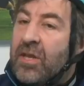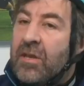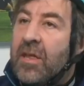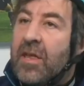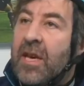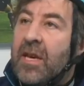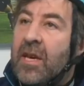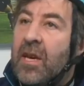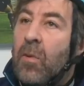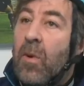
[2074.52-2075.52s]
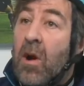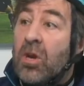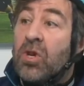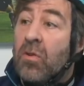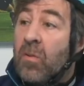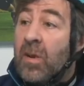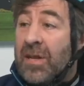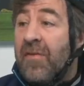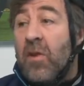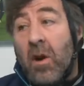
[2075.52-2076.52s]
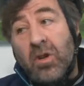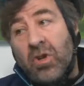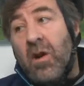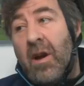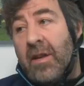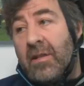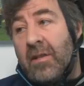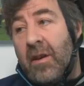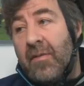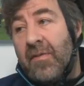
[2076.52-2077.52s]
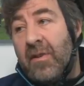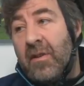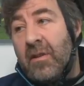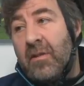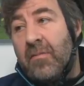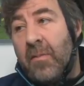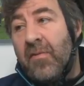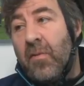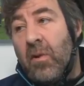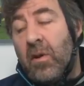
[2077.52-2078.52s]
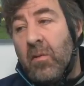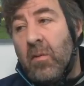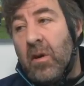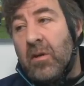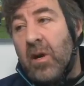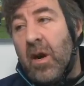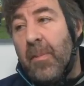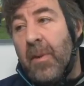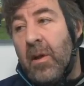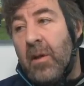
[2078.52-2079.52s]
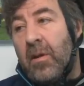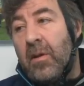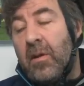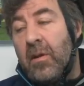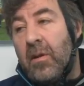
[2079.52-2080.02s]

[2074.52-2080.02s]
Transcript: do you think we are? we definitely are trying stuff yeah. before the World Cup. I think if we